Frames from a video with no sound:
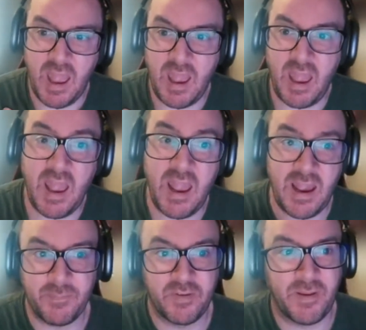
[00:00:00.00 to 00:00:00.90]

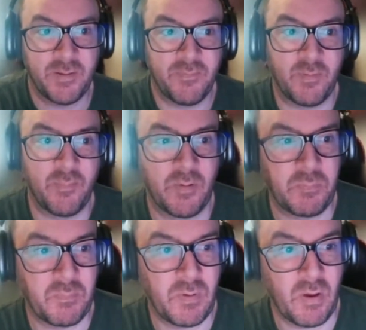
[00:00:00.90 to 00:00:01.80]
am speaking from what
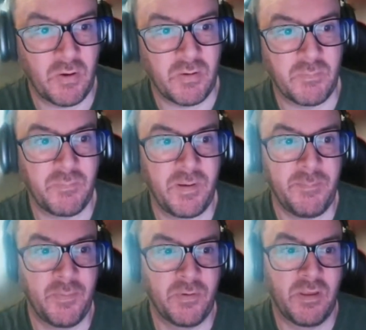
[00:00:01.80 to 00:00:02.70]
our
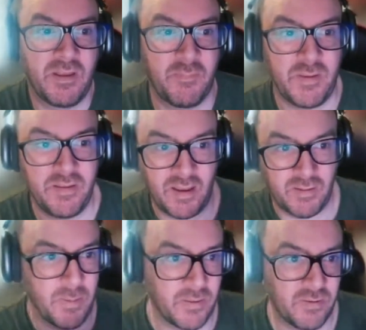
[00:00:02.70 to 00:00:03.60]
people have been
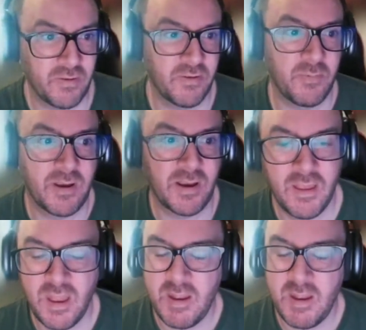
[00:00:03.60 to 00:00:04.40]
telling us as well.